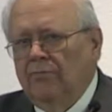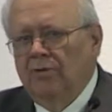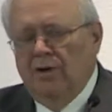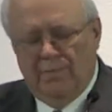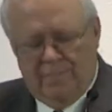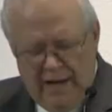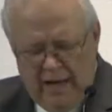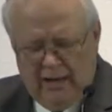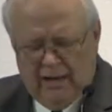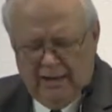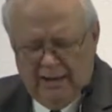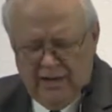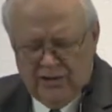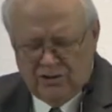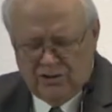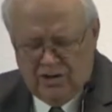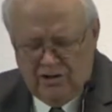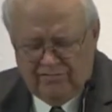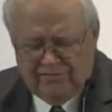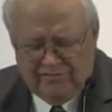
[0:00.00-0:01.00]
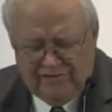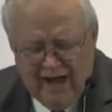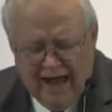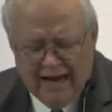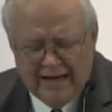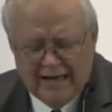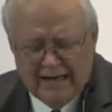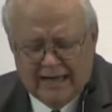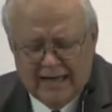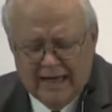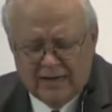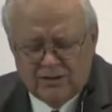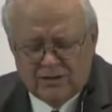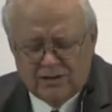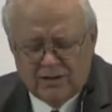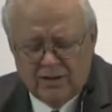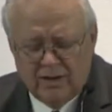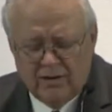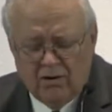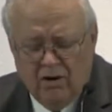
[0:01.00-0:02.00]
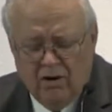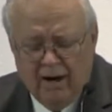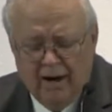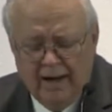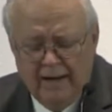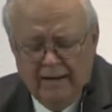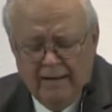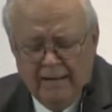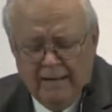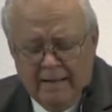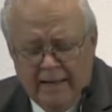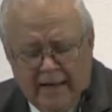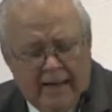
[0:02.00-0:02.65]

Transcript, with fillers: Rebel against it. Fight against it, all right?